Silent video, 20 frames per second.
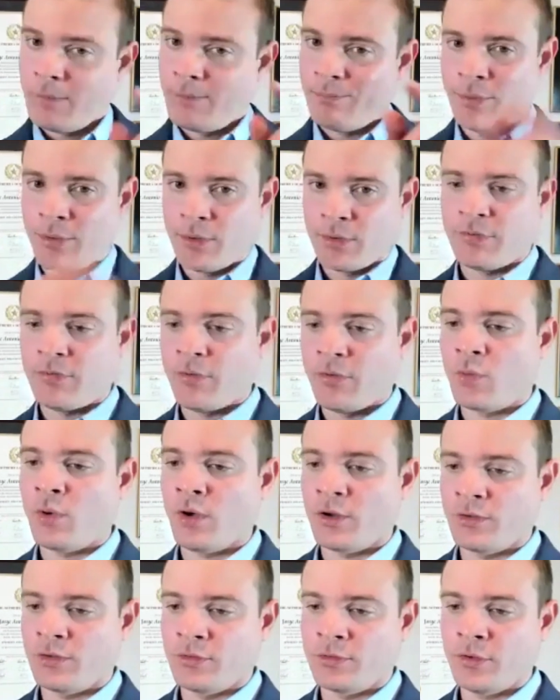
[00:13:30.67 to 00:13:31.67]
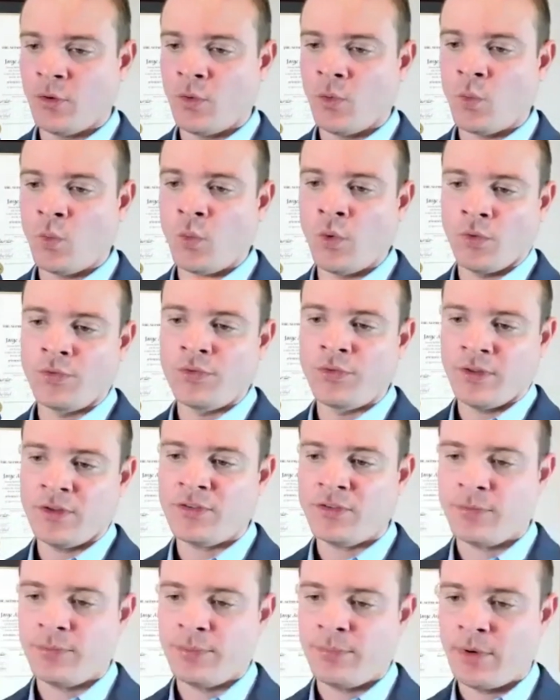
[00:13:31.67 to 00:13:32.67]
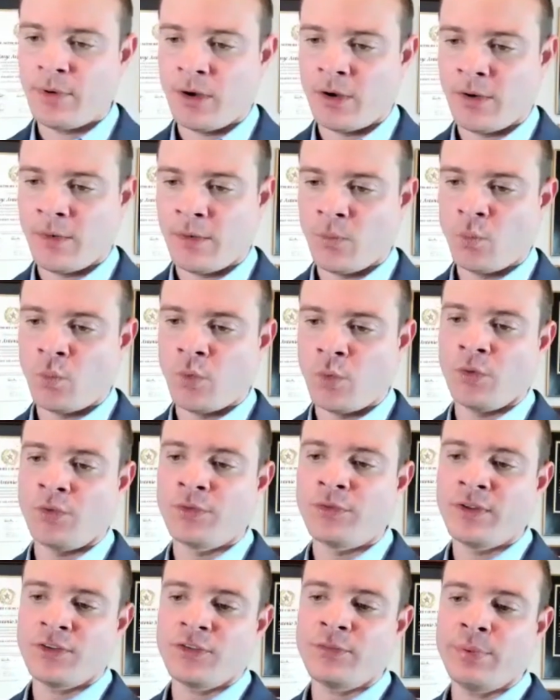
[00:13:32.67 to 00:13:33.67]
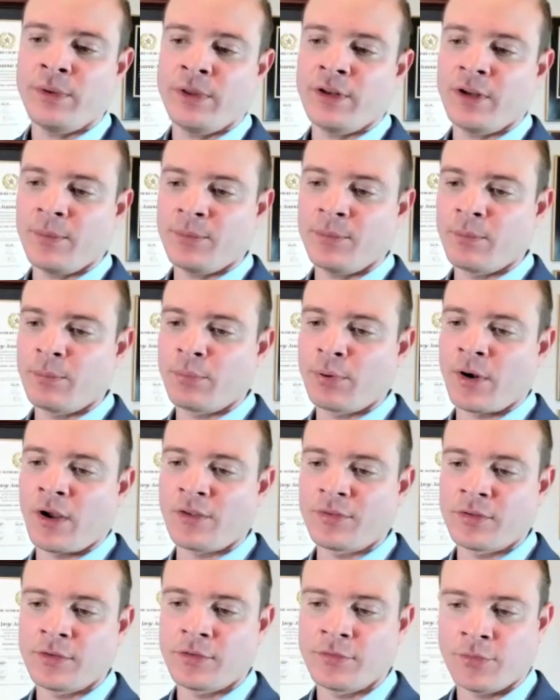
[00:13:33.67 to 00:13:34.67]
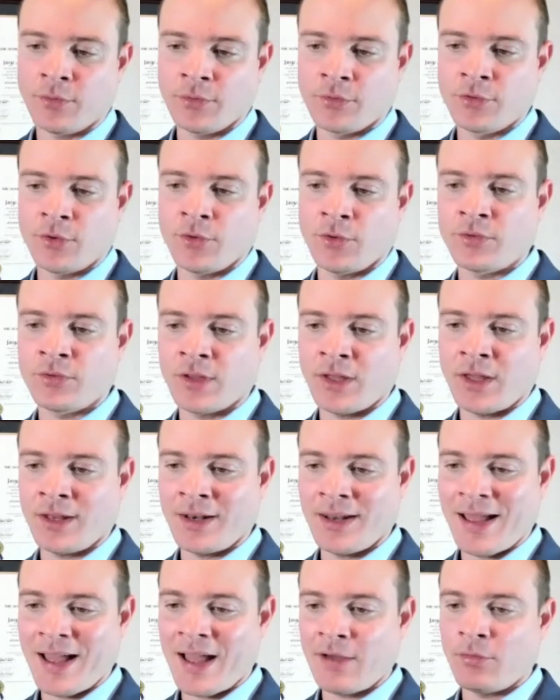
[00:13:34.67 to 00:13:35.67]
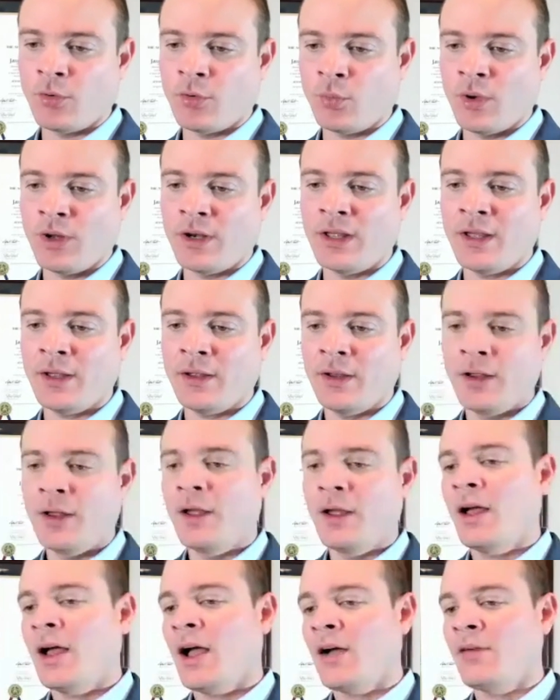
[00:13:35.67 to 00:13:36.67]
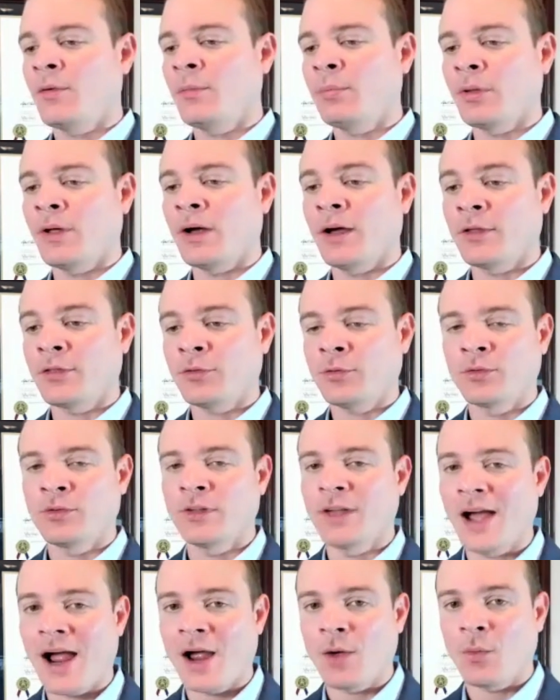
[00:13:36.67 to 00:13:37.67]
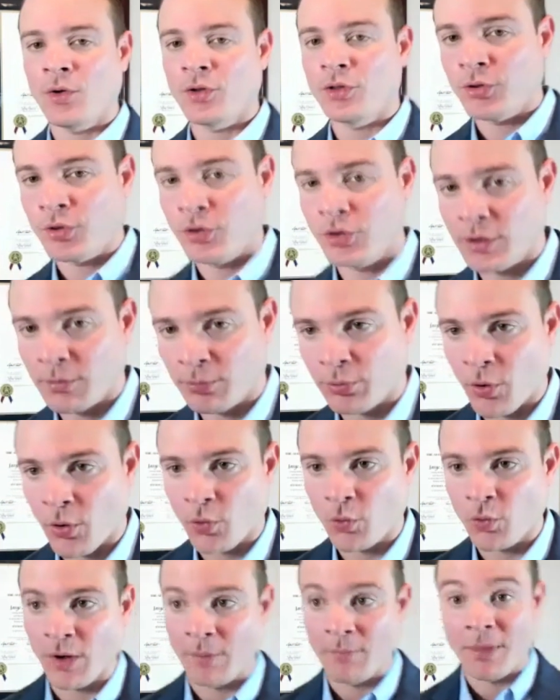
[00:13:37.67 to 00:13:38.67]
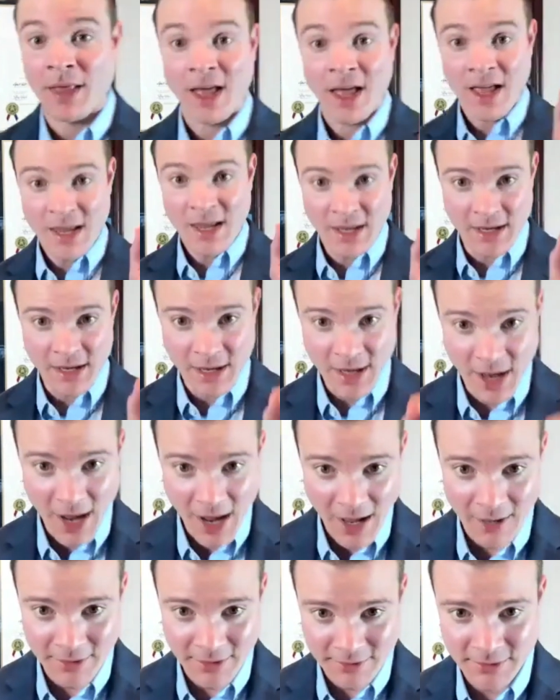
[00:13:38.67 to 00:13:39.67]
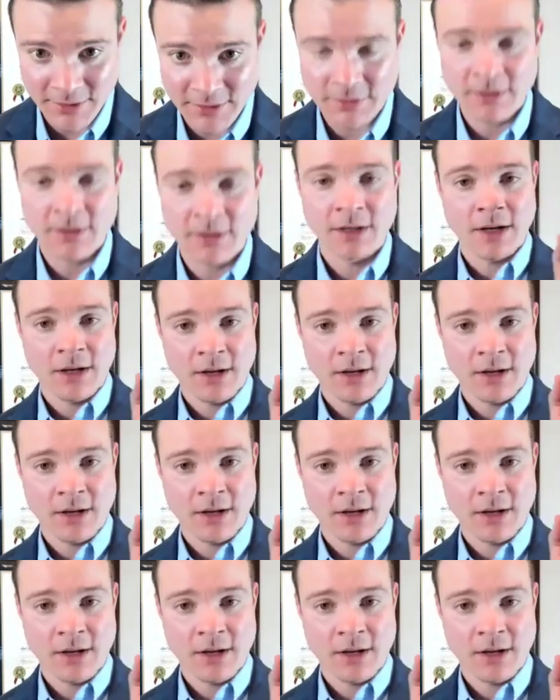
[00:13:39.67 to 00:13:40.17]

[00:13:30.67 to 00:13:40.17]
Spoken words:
Beautiful question. So will this speed up the process for those that have already applied through the I-130 program? Yes.